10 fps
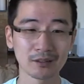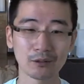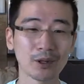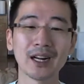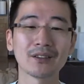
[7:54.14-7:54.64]

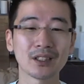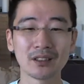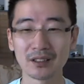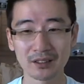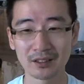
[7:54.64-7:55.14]
Whatever.
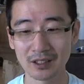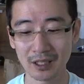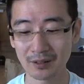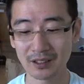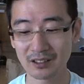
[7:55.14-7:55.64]
I
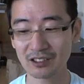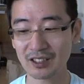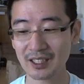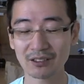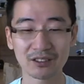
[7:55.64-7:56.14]
mean, just
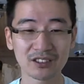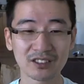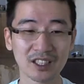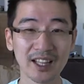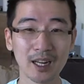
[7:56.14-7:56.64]
like everyone
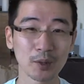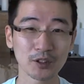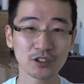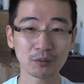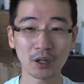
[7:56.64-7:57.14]
said that about the
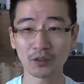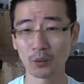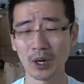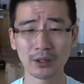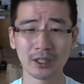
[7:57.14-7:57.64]
smartphone.
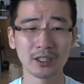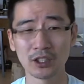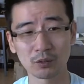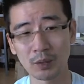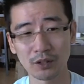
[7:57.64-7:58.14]
Why do I need a
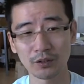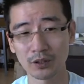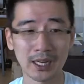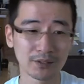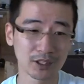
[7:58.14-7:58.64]
smartphone?
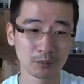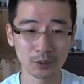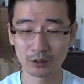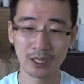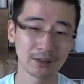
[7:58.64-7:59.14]
I have a
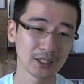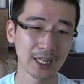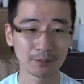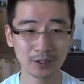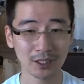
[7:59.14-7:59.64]
computer. I have a
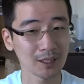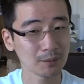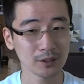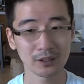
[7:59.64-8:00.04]
laptop.